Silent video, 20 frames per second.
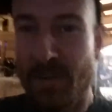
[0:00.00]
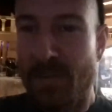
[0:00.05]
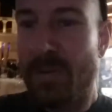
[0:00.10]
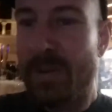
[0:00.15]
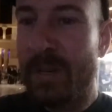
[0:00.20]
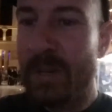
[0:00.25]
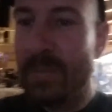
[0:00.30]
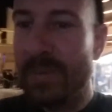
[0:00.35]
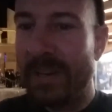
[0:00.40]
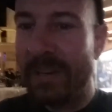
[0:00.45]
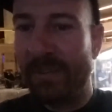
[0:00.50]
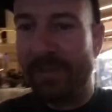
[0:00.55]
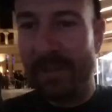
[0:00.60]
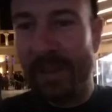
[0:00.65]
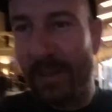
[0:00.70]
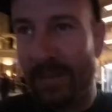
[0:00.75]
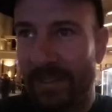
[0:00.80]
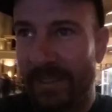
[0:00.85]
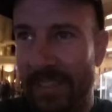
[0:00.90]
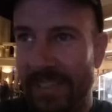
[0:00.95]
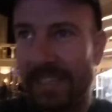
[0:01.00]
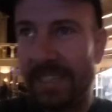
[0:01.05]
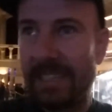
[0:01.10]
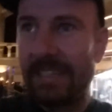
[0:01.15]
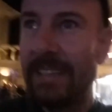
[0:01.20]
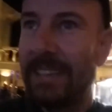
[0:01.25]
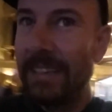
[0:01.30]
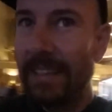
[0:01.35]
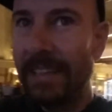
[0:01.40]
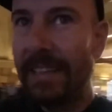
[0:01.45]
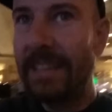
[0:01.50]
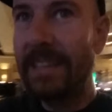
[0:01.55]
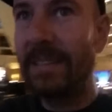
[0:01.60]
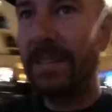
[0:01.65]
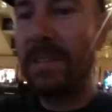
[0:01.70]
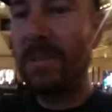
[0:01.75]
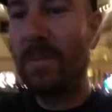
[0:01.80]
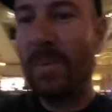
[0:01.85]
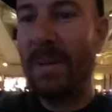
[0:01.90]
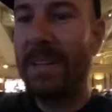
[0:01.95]
one of my favorite
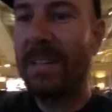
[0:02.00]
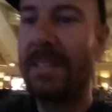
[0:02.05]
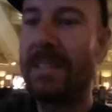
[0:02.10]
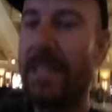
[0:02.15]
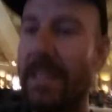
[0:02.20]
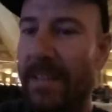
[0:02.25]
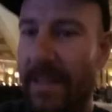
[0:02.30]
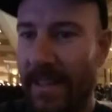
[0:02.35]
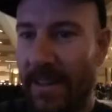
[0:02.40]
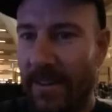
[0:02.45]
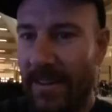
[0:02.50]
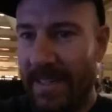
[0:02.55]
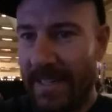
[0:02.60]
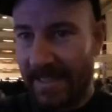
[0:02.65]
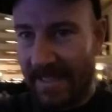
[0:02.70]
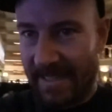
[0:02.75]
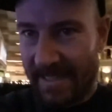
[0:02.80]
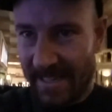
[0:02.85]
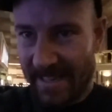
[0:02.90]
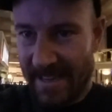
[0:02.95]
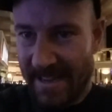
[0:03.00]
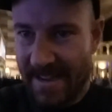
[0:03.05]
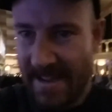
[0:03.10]
conspiracy theories